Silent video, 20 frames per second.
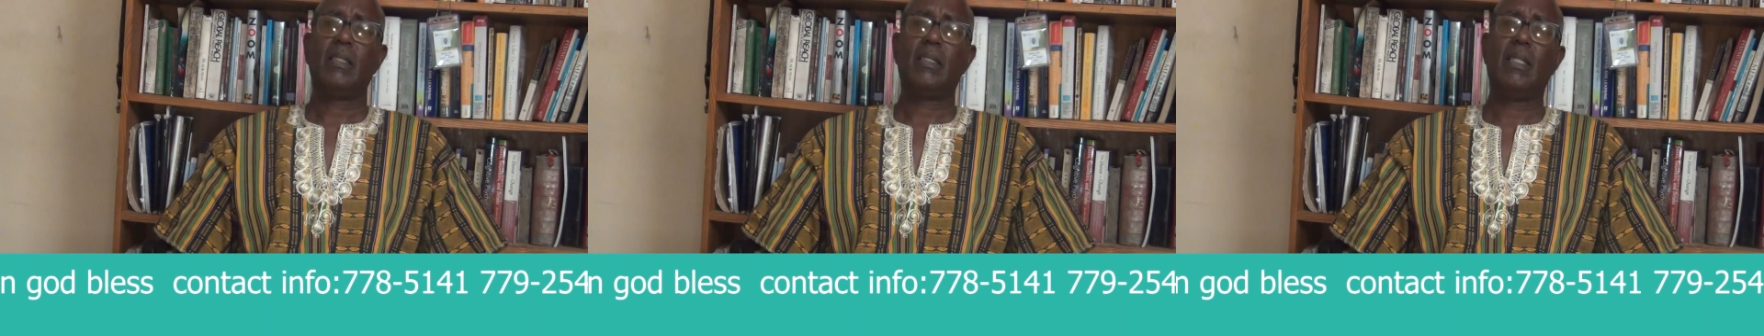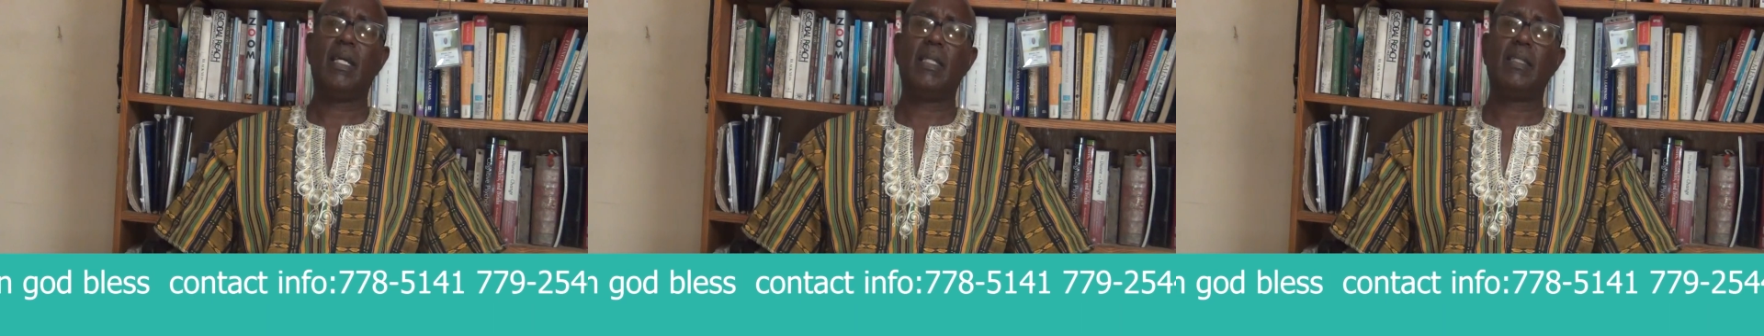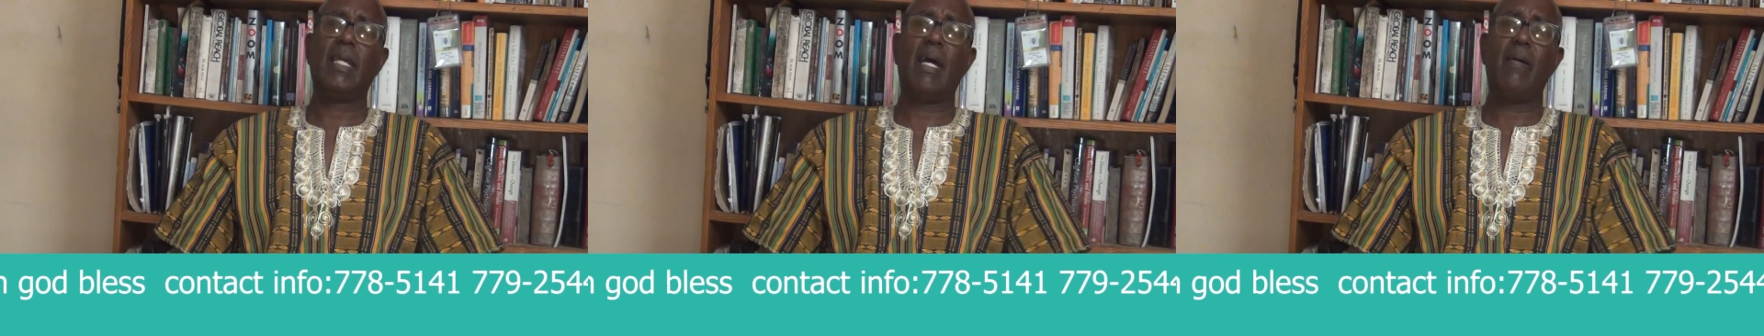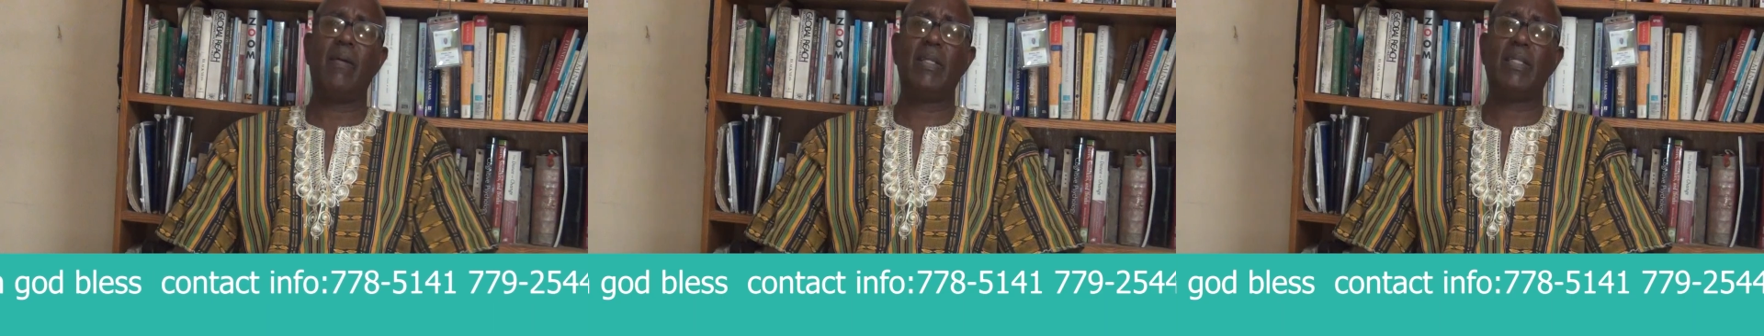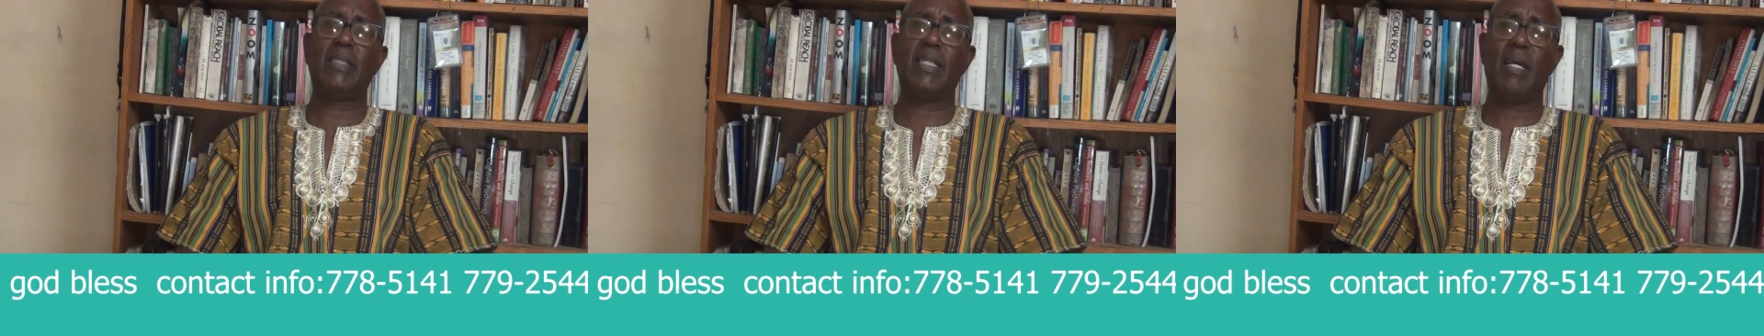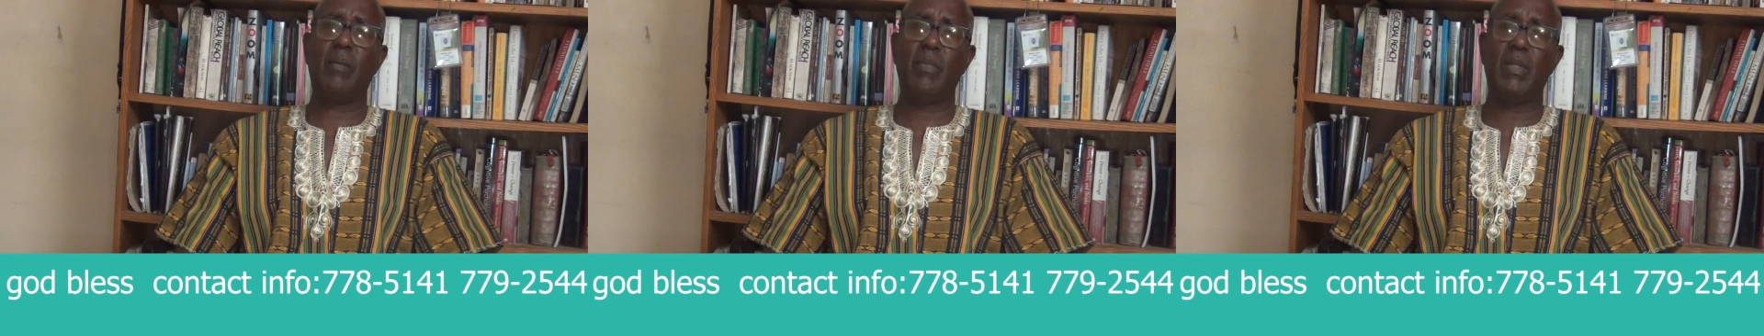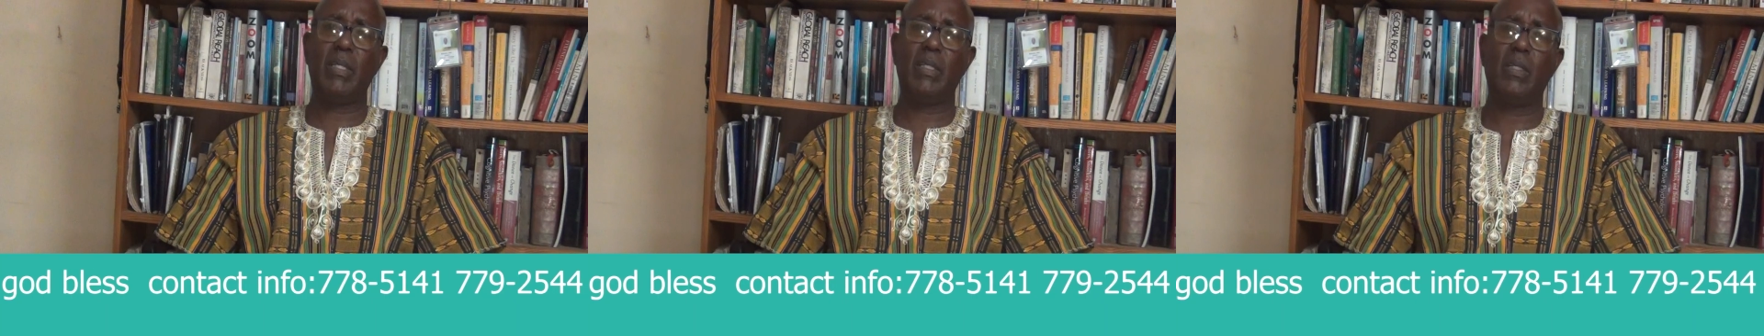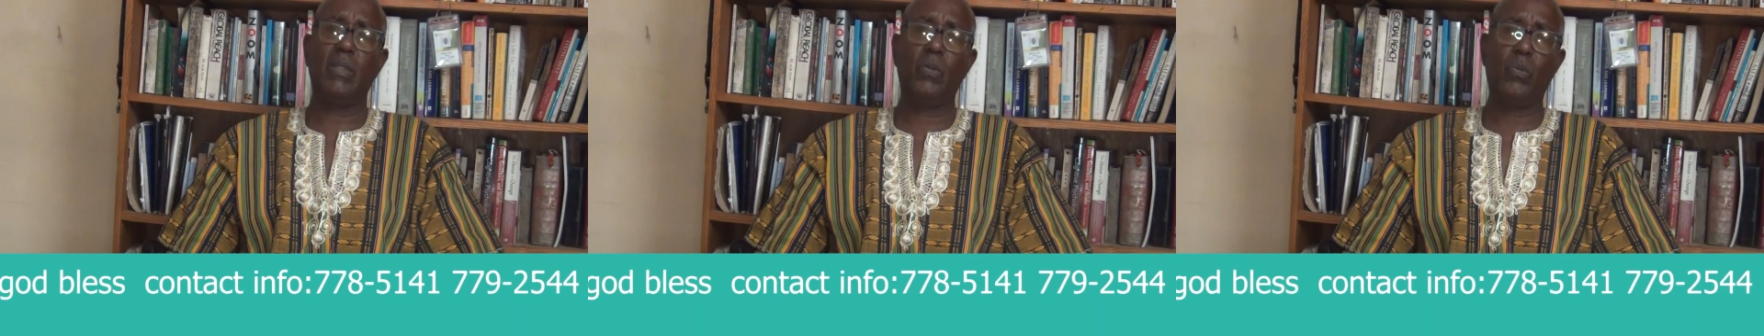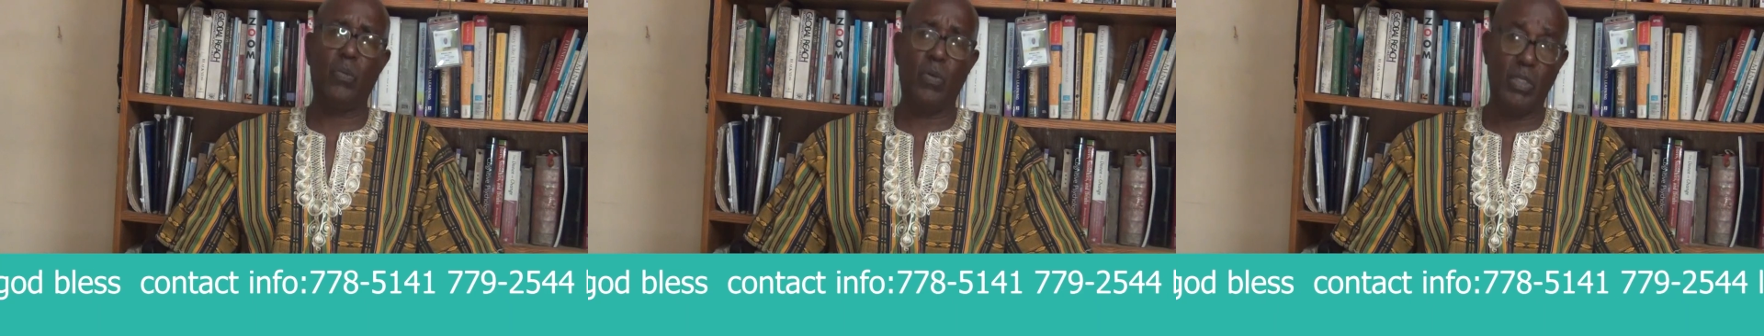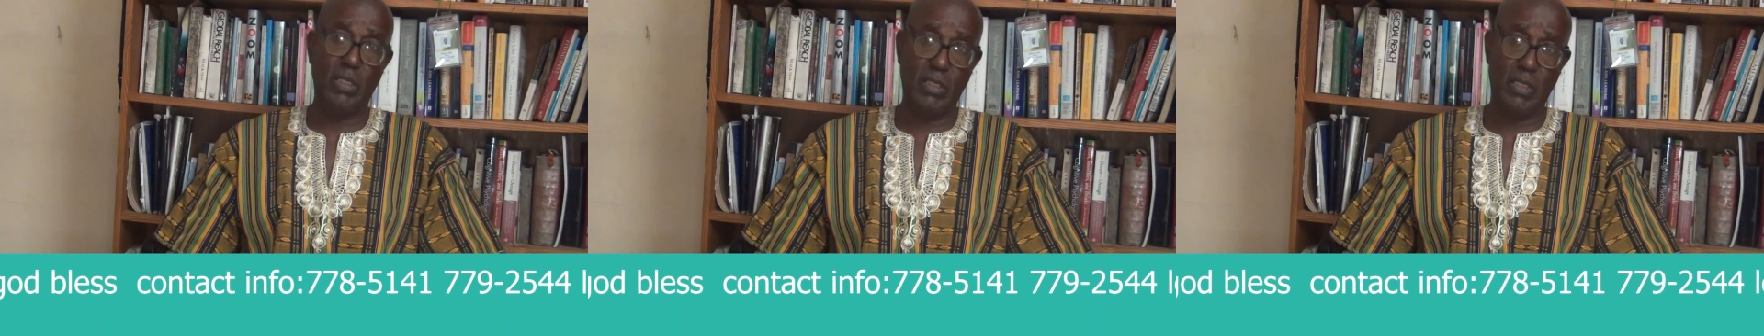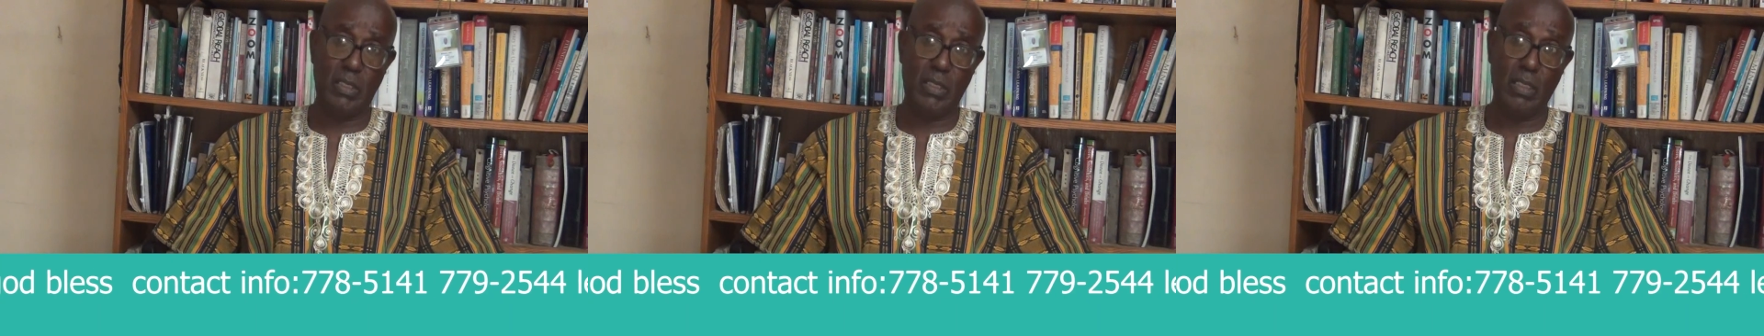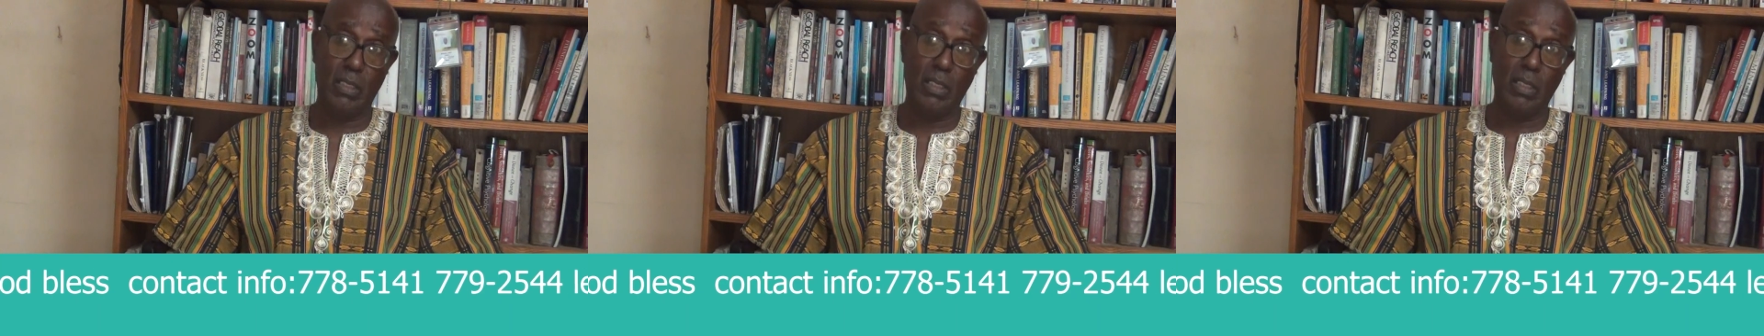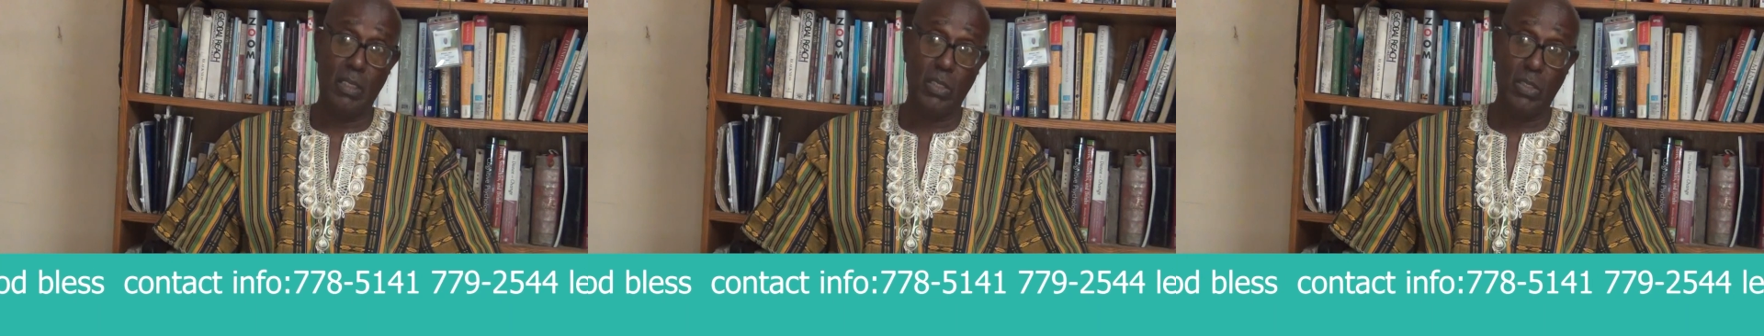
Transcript: that Darren Sammy, who was